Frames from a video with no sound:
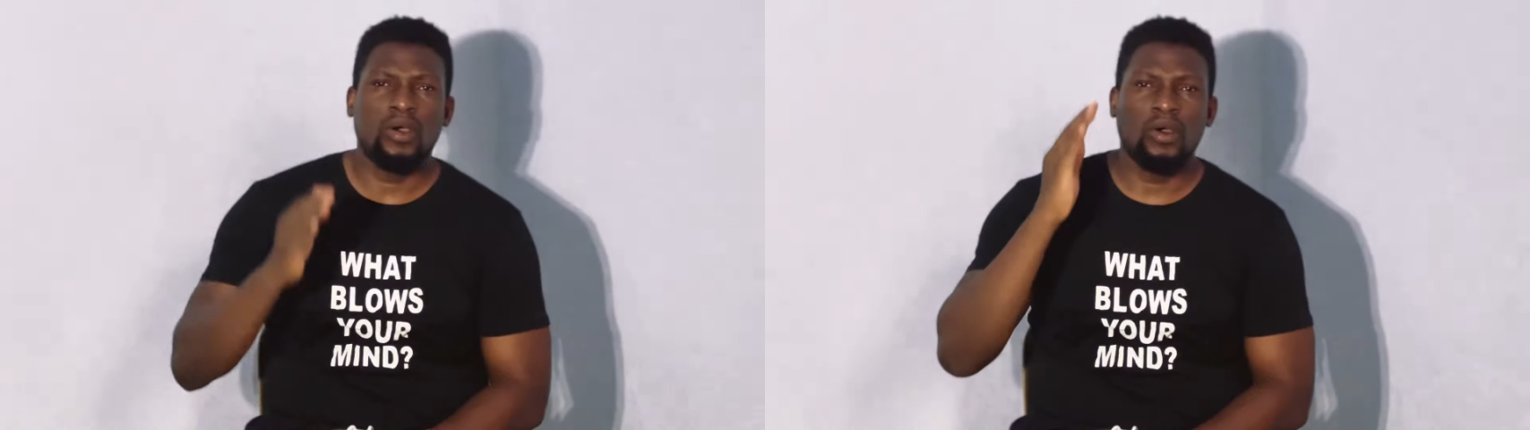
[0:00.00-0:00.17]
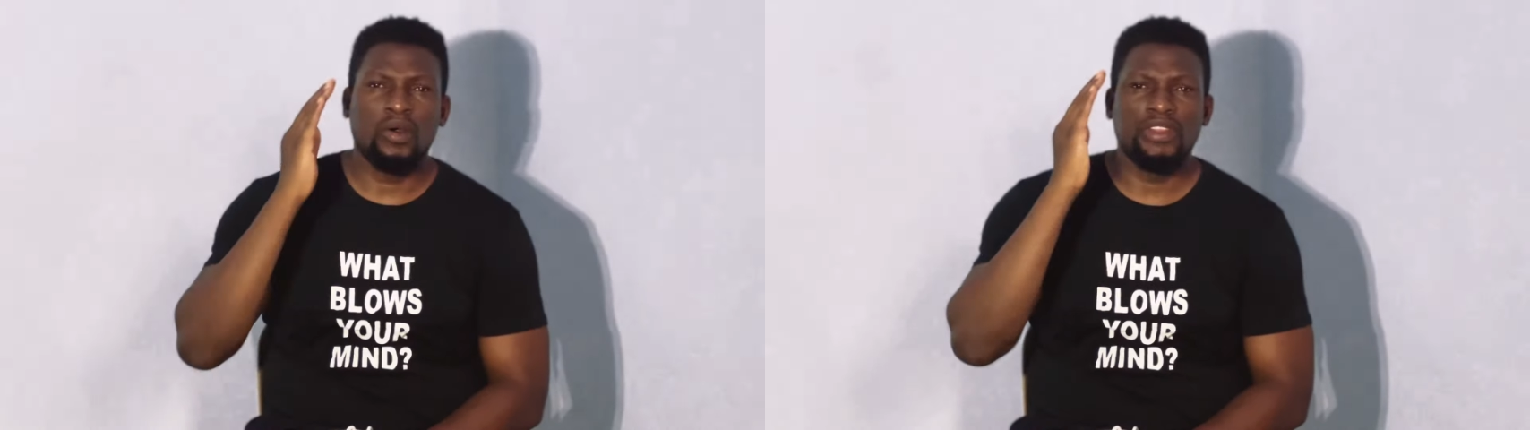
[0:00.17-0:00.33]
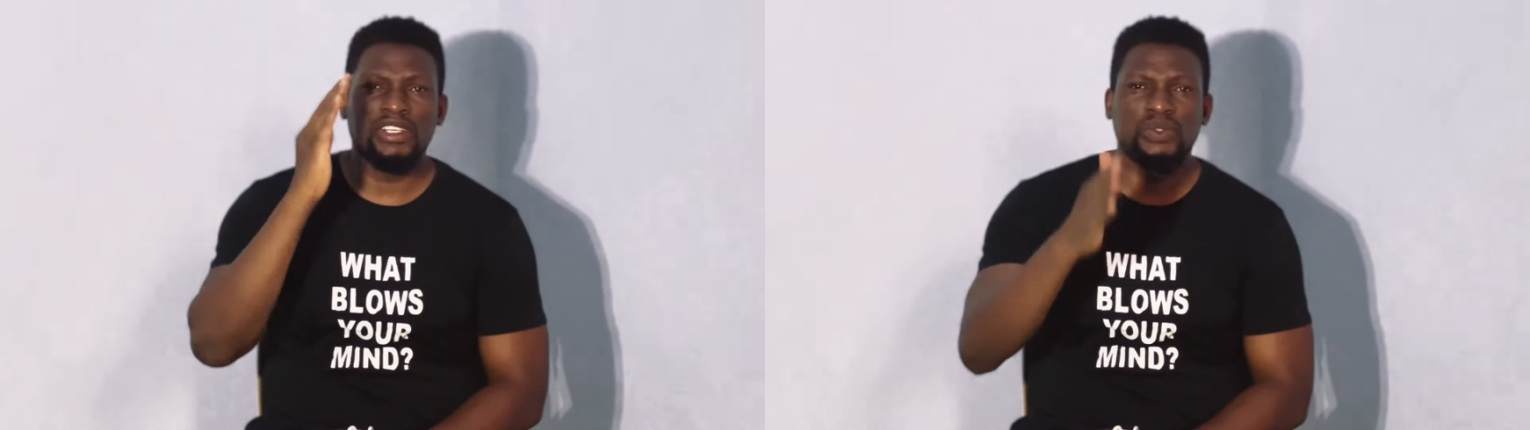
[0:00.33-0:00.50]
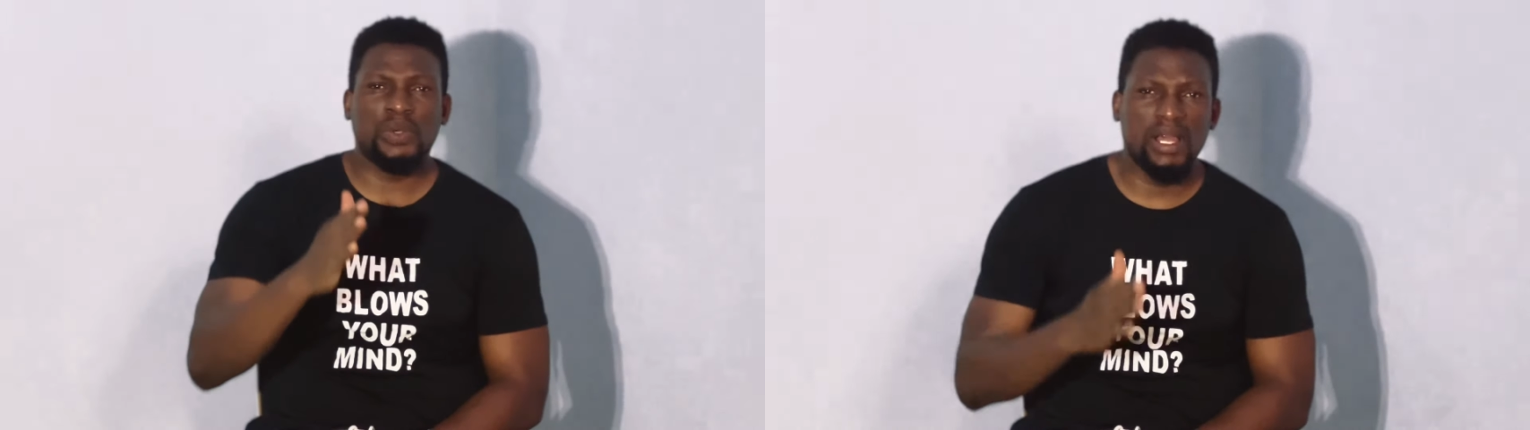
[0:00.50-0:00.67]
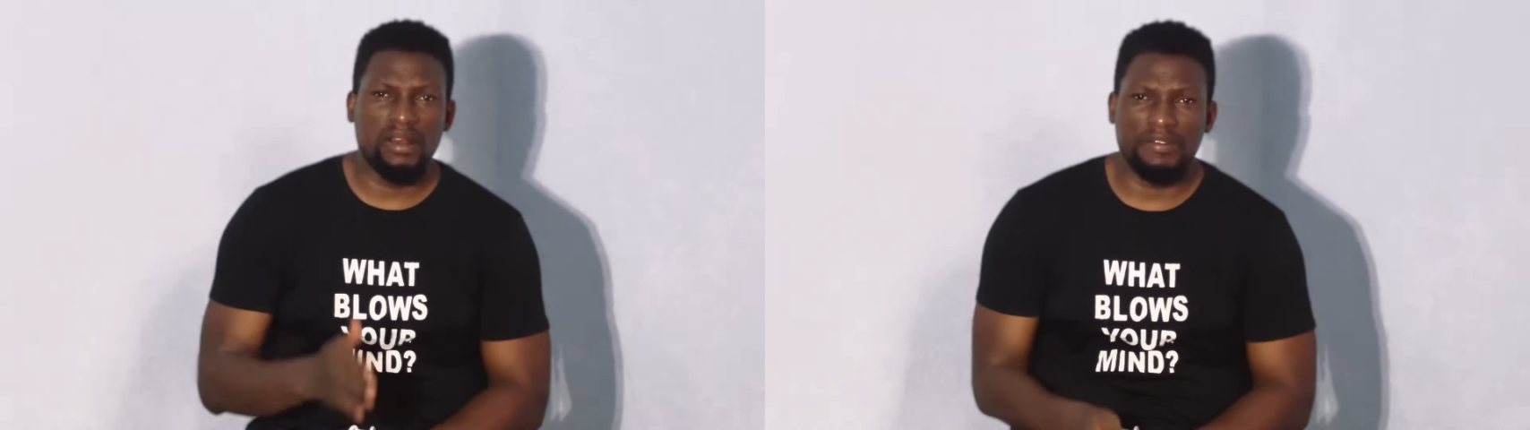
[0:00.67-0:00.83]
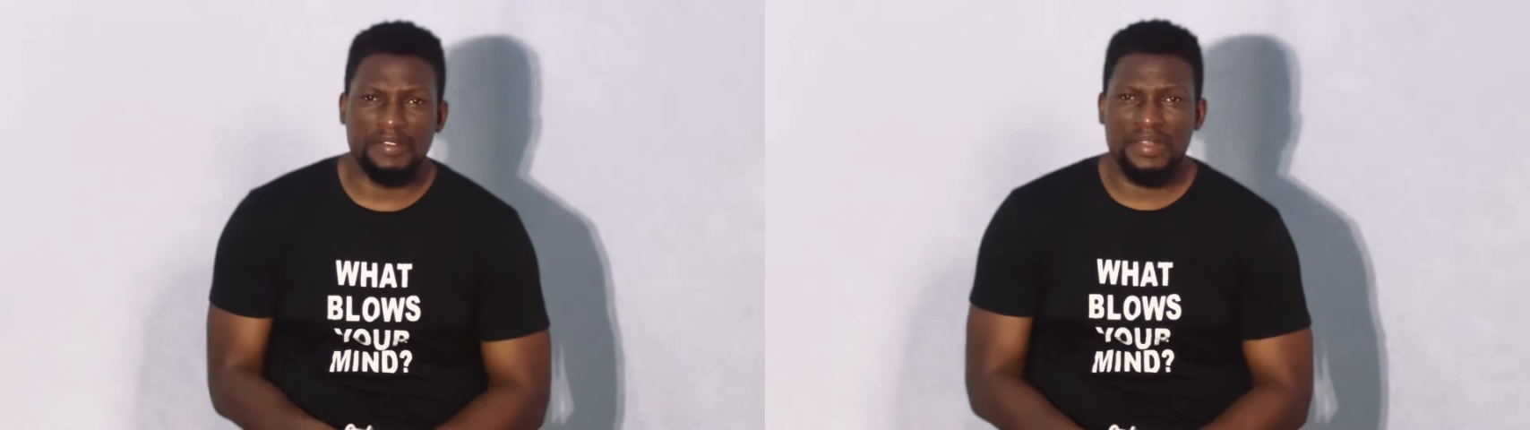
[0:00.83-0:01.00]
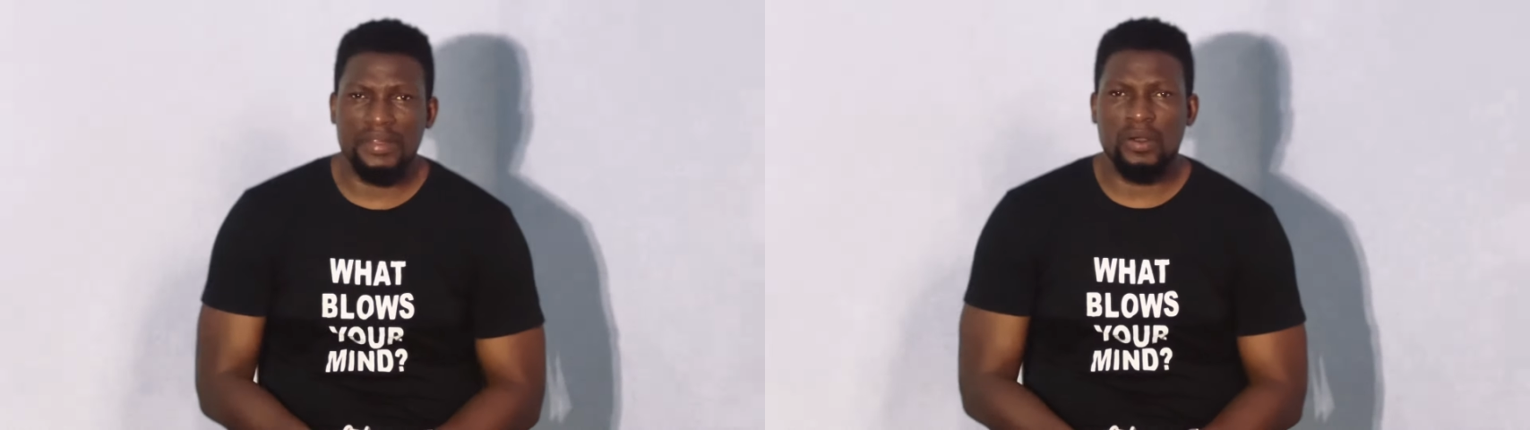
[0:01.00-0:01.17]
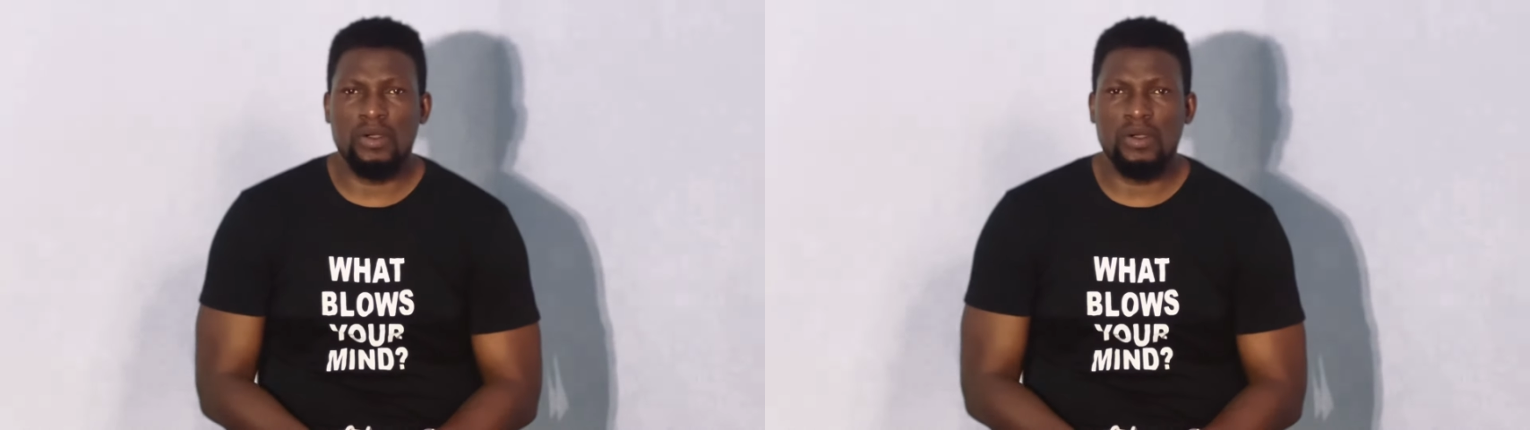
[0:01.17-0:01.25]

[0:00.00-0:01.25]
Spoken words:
On the 12th